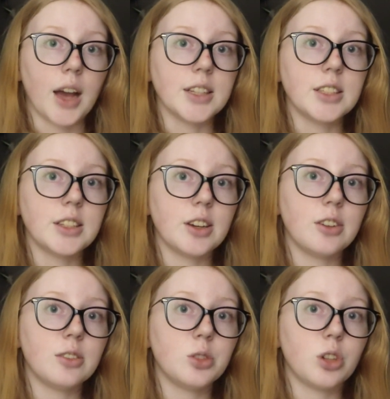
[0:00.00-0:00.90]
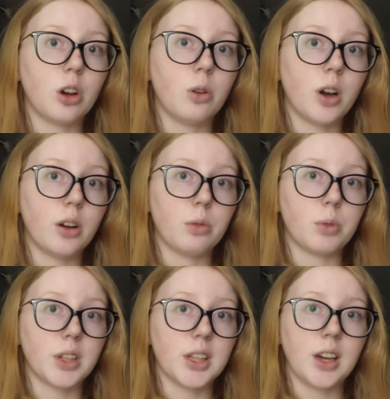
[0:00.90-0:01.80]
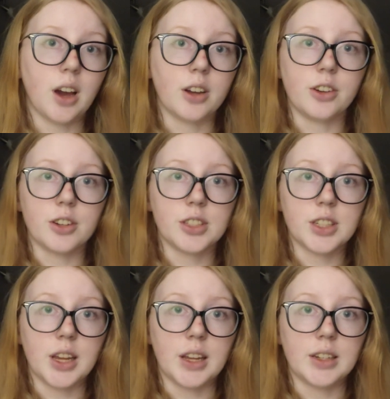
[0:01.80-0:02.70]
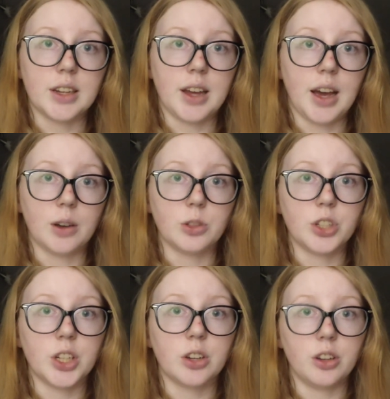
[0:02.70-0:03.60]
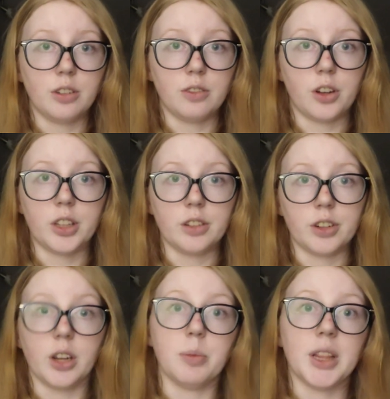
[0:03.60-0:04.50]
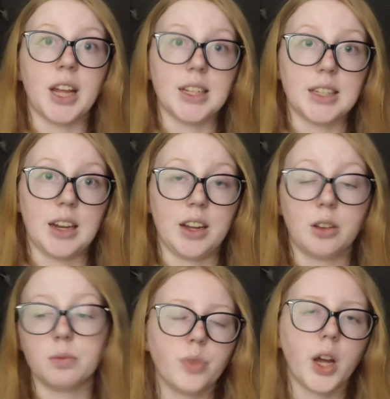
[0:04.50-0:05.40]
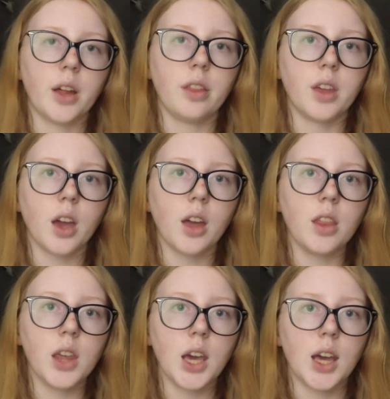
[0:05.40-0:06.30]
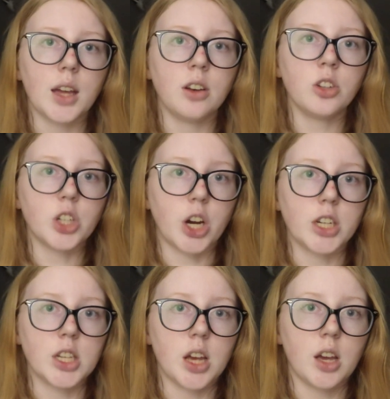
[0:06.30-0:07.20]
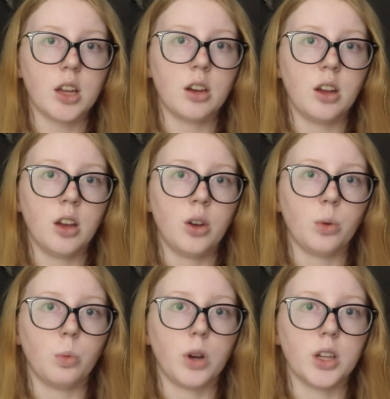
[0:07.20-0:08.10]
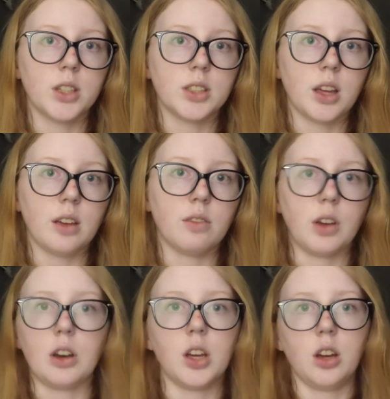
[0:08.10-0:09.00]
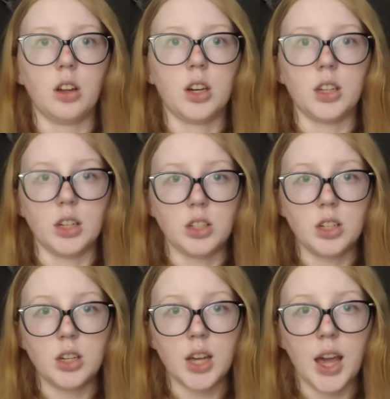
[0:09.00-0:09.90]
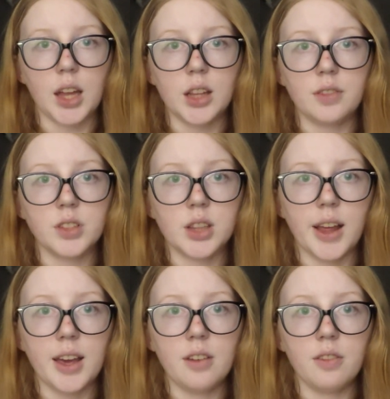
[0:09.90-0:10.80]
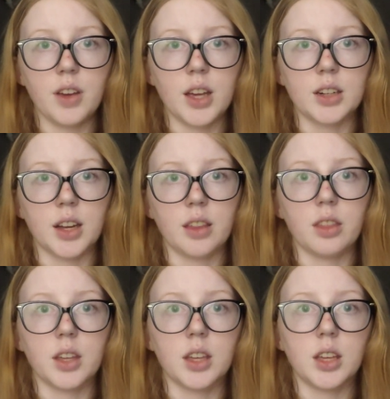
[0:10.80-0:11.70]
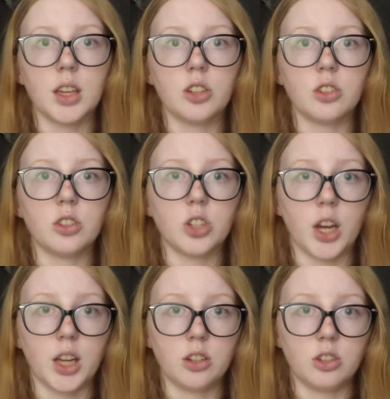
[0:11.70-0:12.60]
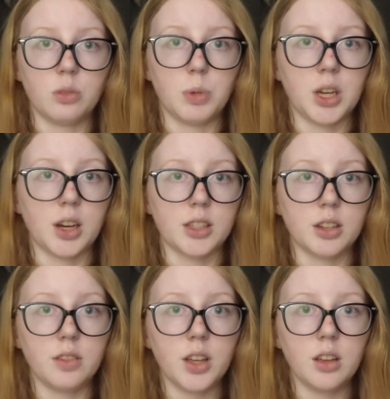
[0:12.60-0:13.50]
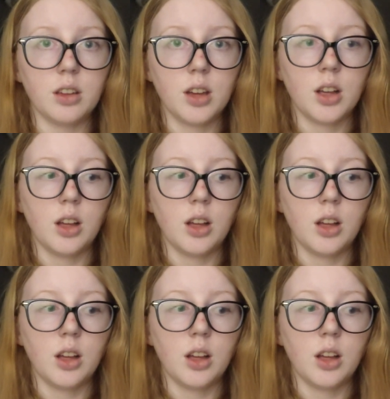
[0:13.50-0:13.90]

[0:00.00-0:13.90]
I still don't really understand how she could have fallen for him in that setting. I think in the end, Shahrazad was a very good addition to Caliph's life, and I think he changed because of it.